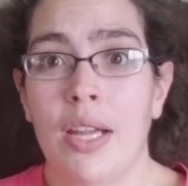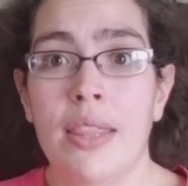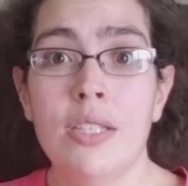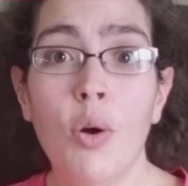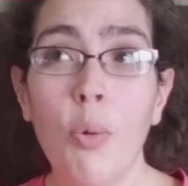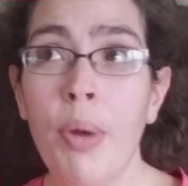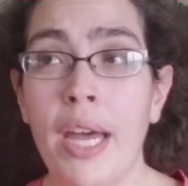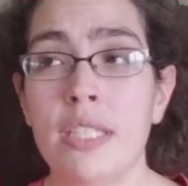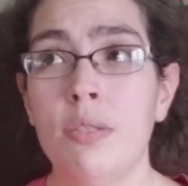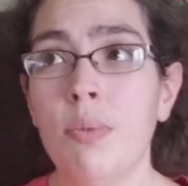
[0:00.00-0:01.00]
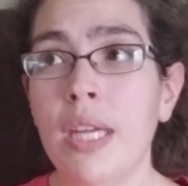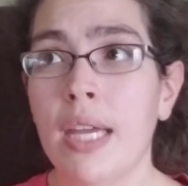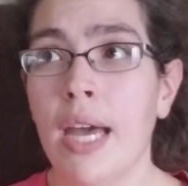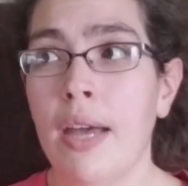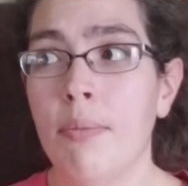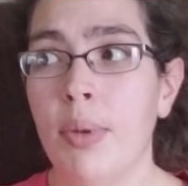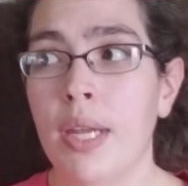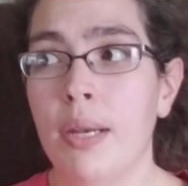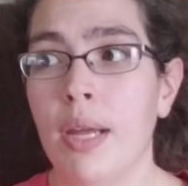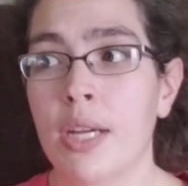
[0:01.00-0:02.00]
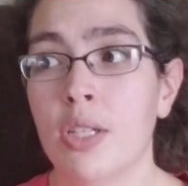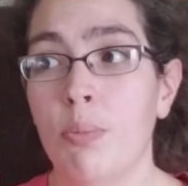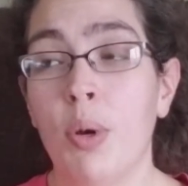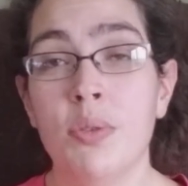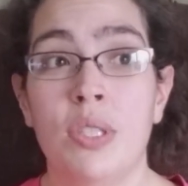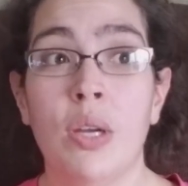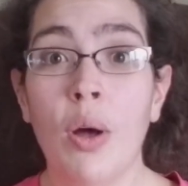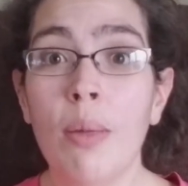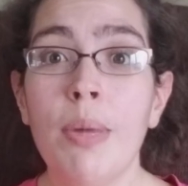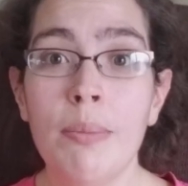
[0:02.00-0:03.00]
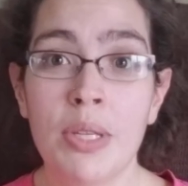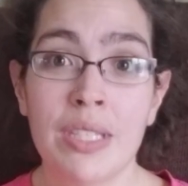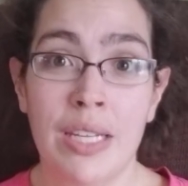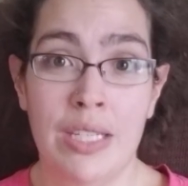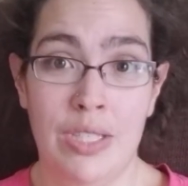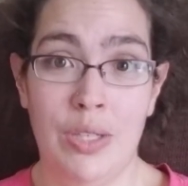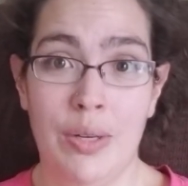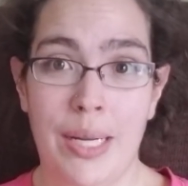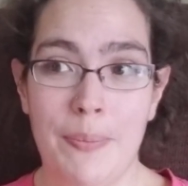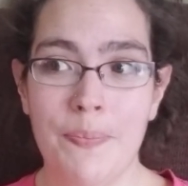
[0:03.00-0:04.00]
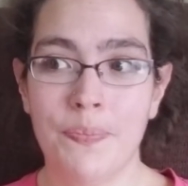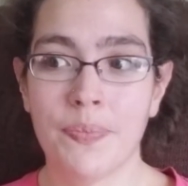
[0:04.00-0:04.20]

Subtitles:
And this whole past week, I've been actually posting all my meals on Instagram.